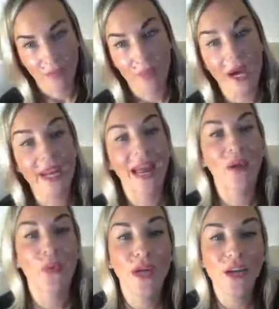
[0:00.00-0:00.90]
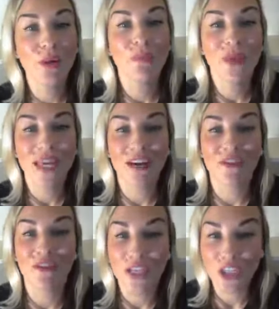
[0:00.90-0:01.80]
But I will be
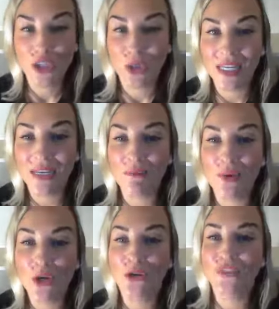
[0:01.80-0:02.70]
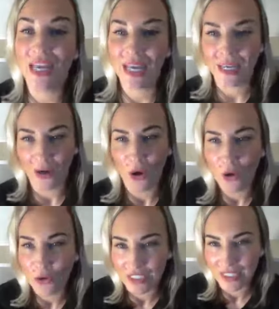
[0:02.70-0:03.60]
officially moved in. Oh,
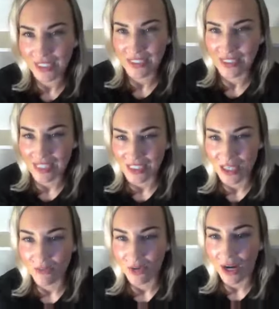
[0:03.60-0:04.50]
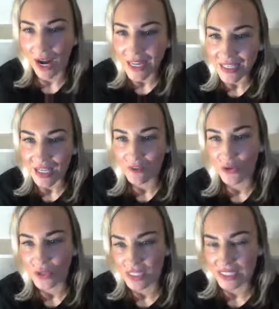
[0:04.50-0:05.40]
Christina says, Love your hair. I love
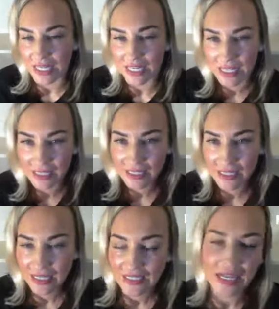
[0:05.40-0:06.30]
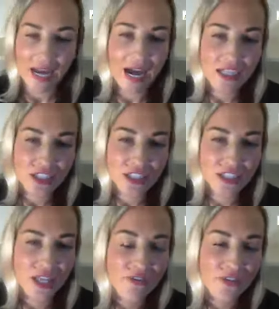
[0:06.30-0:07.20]
Christina. Yeah, I just
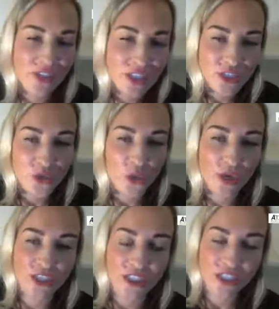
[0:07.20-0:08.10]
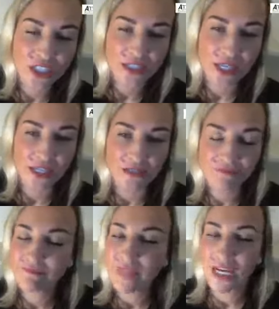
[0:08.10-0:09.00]
love her. She's gorgeous. She's like,
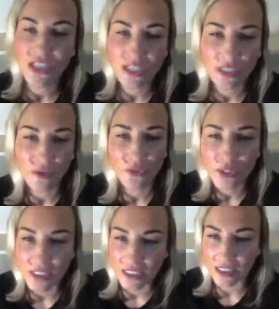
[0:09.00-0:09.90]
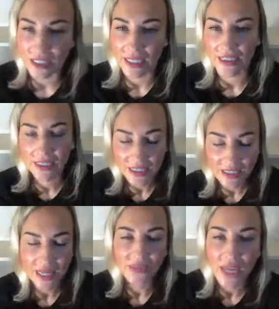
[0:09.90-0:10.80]
I just love Christina Lynn.
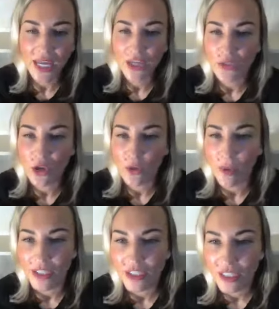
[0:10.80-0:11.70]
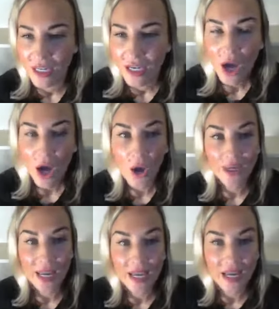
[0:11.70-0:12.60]
Yeah, thank you so much.
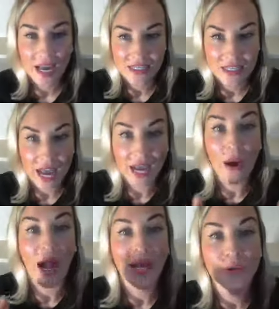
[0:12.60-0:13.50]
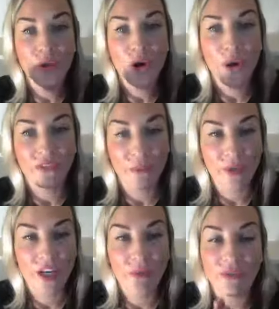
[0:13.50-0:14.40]
Okay, guys. Yeah, I, I don't know if I'm
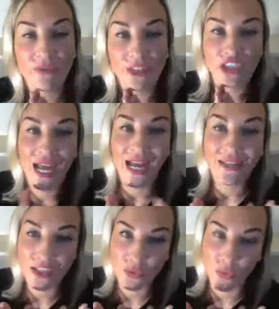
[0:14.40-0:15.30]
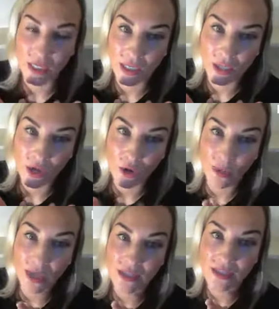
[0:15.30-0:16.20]
going to be able to chat this weekend, you know,
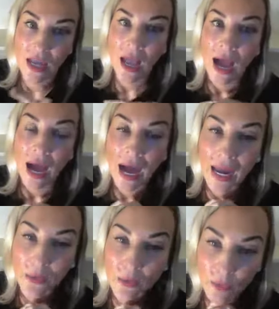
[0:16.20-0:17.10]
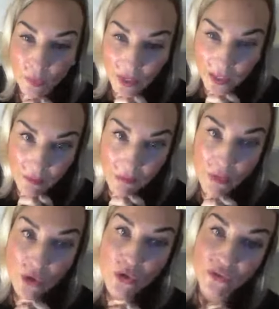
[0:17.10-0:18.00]
because I will be
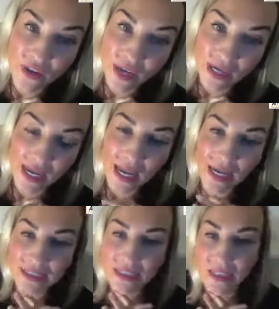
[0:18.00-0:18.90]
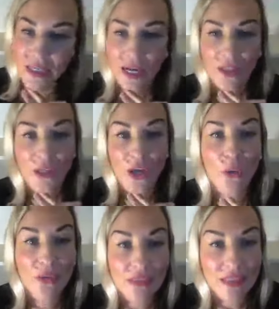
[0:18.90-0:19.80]
moving. And the
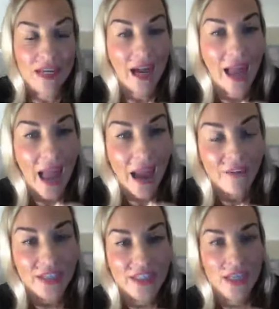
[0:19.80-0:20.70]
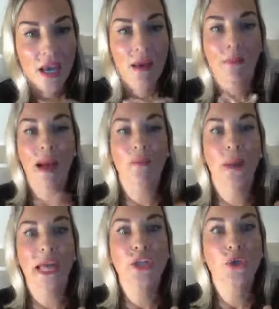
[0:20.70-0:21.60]
only thing I have is my
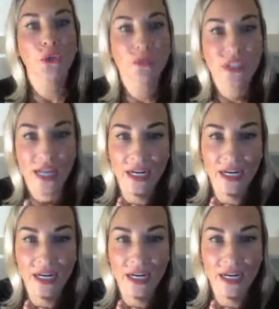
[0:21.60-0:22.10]
bedroom set.